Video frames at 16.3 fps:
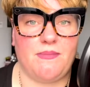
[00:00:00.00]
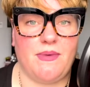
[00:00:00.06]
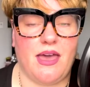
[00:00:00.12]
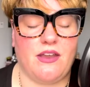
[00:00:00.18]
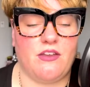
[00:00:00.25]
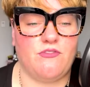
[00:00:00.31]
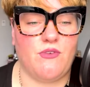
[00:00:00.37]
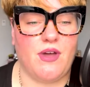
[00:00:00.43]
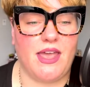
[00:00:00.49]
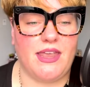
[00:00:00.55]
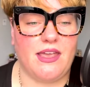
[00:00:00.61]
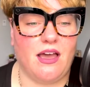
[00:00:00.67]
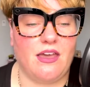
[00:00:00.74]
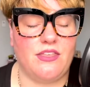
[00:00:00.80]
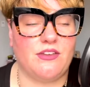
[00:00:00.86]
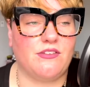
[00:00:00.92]
amount of weight,
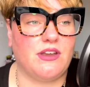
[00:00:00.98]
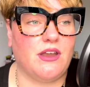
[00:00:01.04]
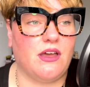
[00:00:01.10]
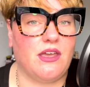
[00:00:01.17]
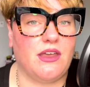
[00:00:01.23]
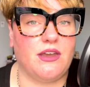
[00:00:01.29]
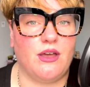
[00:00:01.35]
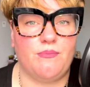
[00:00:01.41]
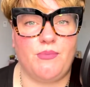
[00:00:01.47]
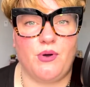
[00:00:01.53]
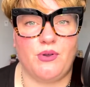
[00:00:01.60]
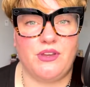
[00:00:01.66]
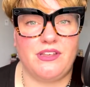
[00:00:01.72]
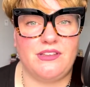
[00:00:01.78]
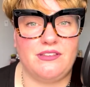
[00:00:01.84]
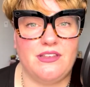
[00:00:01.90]
either in our
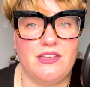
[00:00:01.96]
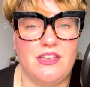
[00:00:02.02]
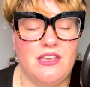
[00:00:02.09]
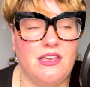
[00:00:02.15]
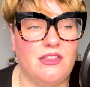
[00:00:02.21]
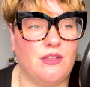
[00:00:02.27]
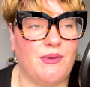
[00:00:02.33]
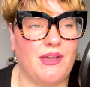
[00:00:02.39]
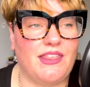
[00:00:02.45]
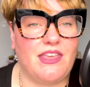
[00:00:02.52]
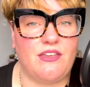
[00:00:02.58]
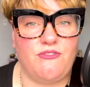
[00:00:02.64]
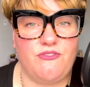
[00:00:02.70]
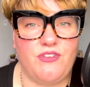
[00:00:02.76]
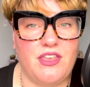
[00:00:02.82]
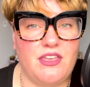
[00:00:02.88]
bodies, the way
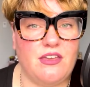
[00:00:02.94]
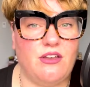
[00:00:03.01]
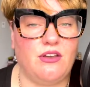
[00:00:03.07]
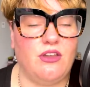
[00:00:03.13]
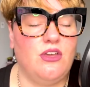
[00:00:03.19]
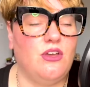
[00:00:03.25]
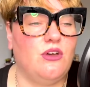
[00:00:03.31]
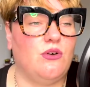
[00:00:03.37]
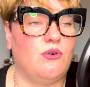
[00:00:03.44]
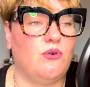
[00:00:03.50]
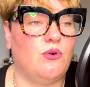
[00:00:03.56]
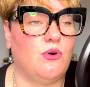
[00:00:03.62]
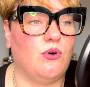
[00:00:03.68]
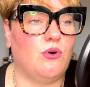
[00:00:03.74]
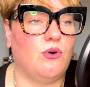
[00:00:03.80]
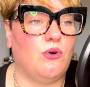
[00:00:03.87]
they feel
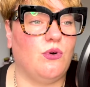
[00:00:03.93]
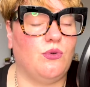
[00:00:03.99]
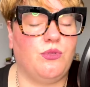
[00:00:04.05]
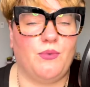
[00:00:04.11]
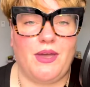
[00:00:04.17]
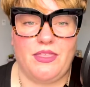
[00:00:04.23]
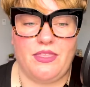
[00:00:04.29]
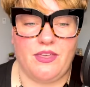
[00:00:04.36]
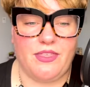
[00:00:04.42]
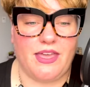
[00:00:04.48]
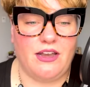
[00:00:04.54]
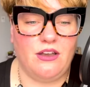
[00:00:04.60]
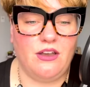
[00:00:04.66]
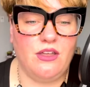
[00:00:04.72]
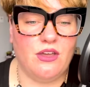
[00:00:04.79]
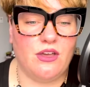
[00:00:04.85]
or the way that
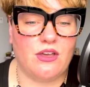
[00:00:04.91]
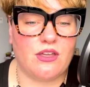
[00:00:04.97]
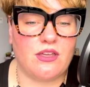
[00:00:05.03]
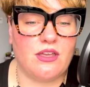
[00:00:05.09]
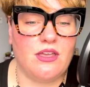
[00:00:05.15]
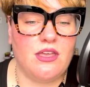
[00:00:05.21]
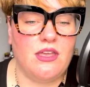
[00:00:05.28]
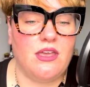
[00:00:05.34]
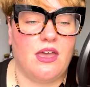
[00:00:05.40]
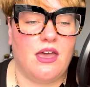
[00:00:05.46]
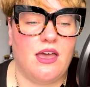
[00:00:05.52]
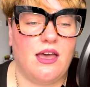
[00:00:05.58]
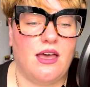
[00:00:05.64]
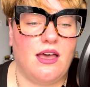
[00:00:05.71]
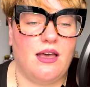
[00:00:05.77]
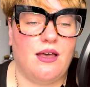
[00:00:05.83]
they look,
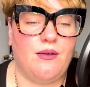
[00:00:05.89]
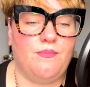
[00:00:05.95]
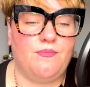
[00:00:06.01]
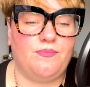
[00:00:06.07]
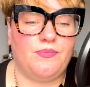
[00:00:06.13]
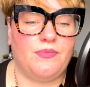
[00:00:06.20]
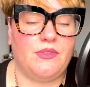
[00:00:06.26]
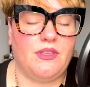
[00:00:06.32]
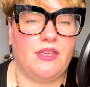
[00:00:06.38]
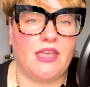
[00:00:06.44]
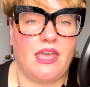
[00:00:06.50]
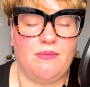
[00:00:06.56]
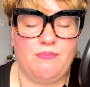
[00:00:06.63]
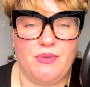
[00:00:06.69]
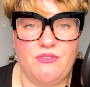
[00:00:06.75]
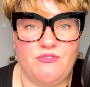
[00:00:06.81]
it
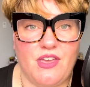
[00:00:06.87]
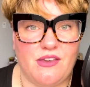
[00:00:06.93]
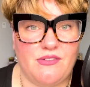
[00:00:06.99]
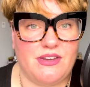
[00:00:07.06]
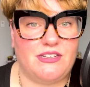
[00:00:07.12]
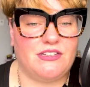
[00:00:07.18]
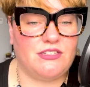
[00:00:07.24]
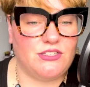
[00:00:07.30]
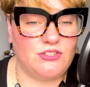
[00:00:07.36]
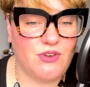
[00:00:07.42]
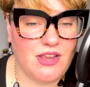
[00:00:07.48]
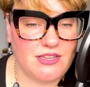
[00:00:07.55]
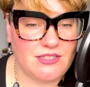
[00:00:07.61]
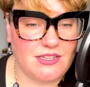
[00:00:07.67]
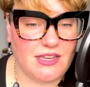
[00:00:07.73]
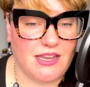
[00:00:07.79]
can be very
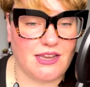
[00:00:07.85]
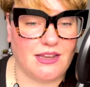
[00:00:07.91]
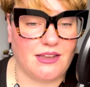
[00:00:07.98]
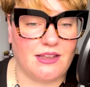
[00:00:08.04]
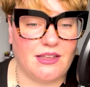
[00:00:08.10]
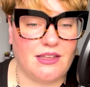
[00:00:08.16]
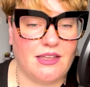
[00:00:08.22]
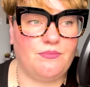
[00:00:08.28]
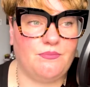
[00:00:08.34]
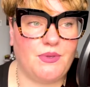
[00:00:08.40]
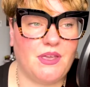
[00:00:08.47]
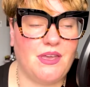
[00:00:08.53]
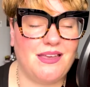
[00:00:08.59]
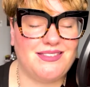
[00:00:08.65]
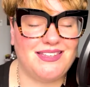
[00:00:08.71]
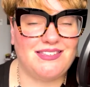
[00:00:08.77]
distressing
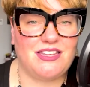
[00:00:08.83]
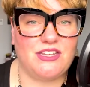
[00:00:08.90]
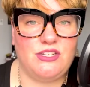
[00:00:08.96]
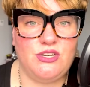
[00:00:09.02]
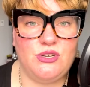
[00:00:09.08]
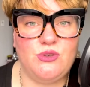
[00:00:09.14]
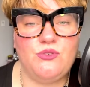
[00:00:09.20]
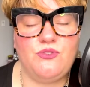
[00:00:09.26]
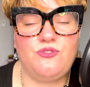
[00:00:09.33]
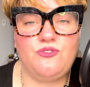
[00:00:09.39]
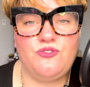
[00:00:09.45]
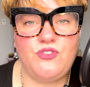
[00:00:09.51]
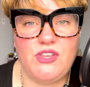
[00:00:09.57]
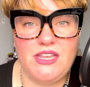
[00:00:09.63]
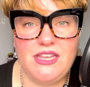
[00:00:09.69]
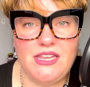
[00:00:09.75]
because it's a new
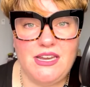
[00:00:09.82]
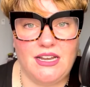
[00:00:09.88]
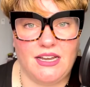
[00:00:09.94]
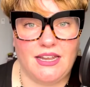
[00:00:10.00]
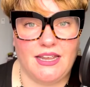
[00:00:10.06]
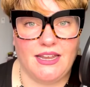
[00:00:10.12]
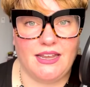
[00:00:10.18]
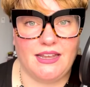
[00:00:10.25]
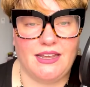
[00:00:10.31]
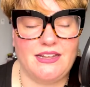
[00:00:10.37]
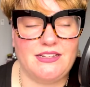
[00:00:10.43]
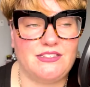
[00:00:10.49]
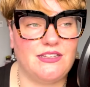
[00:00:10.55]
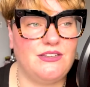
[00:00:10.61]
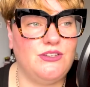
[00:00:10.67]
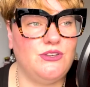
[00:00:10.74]
feeling.
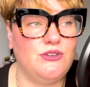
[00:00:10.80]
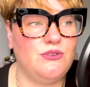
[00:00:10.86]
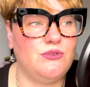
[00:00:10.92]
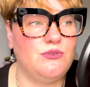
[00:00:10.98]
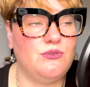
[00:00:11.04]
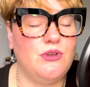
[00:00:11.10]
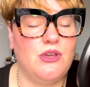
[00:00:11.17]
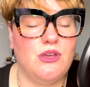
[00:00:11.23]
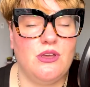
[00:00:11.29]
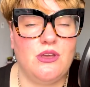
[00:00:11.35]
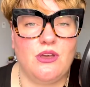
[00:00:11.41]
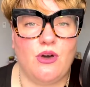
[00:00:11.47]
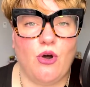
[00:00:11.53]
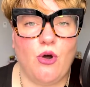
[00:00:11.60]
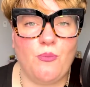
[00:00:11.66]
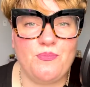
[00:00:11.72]
It's a new
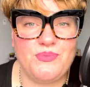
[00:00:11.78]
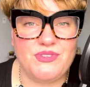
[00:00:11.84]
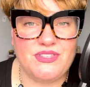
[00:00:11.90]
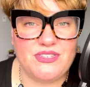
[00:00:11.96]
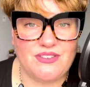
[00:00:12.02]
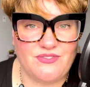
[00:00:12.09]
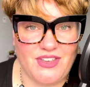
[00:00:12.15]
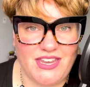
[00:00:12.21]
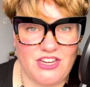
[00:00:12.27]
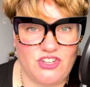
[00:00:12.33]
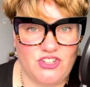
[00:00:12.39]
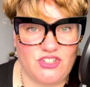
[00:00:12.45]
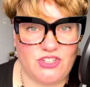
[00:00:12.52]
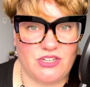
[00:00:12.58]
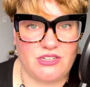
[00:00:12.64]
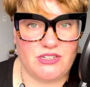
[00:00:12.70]

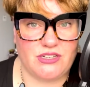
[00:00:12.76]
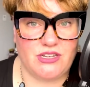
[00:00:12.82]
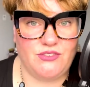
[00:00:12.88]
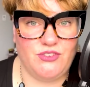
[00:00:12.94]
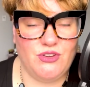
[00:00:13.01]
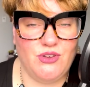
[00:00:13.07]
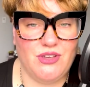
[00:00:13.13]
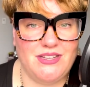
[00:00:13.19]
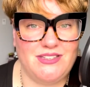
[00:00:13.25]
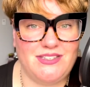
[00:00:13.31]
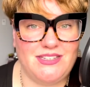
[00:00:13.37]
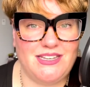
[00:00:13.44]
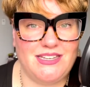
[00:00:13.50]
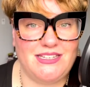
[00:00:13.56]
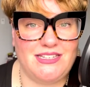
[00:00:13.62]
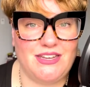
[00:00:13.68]
observation. If you can
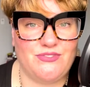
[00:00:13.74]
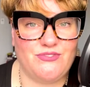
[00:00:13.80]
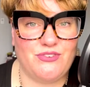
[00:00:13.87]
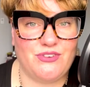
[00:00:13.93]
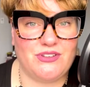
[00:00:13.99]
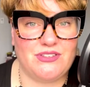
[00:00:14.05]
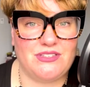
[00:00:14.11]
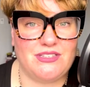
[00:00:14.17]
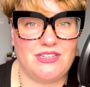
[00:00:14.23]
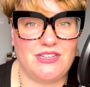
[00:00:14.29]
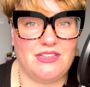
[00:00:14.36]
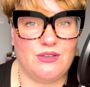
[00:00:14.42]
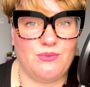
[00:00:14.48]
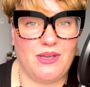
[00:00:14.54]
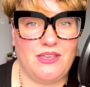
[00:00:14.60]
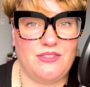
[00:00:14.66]
see a difference
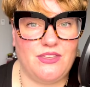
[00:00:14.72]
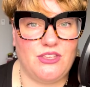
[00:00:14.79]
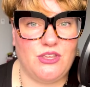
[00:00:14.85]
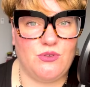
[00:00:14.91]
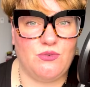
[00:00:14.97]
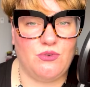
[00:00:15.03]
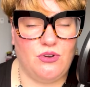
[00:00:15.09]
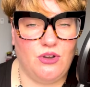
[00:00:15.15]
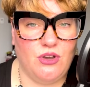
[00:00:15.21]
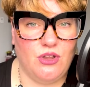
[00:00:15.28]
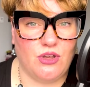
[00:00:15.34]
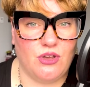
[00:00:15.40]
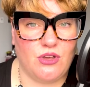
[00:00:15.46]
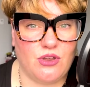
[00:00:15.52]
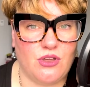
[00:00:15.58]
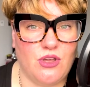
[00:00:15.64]
in the way that you
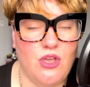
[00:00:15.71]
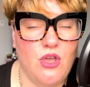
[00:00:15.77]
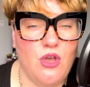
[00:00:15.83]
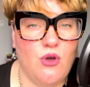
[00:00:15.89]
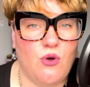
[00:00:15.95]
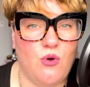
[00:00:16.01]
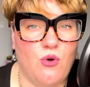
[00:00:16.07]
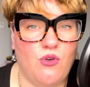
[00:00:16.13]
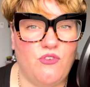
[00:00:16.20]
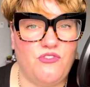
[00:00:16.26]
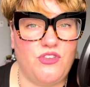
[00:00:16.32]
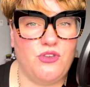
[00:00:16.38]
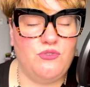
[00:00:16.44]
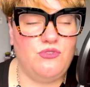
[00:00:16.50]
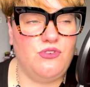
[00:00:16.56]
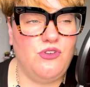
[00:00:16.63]
look, or if
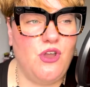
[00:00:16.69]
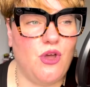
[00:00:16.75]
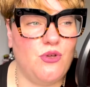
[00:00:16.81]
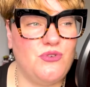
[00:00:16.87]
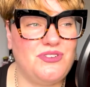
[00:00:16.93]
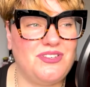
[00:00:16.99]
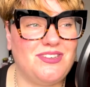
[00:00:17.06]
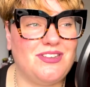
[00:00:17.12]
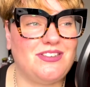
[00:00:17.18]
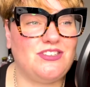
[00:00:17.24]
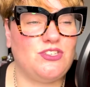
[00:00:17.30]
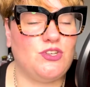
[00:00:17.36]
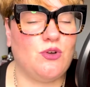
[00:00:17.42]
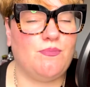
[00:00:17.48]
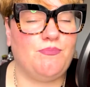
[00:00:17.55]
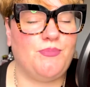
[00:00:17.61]
you
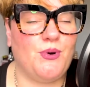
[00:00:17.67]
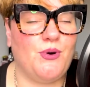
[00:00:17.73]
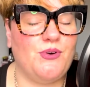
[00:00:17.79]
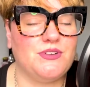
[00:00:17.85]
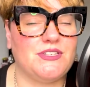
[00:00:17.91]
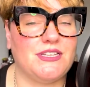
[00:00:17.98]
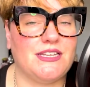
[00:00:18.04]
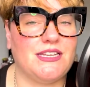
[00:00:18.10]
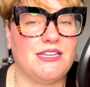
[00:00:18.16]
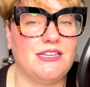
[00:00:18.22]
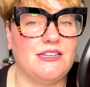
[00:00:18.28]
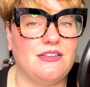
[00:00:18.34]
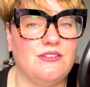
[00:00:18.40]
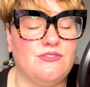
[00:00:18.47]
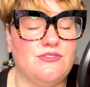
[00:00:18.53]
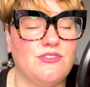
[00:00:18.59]
notice your
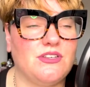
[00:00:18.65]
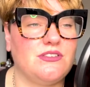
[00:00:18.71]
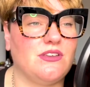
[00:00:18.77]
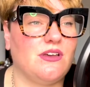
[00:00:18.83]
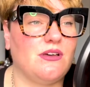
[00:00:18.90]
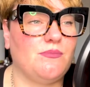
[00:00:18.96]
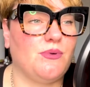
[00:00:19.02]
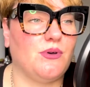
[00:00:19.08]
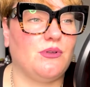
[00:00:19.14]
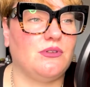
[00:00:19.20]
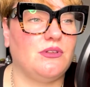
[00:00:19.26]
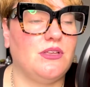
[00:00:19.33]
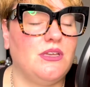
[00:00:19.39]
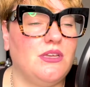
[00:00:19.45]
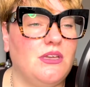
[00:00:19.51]
body. For example,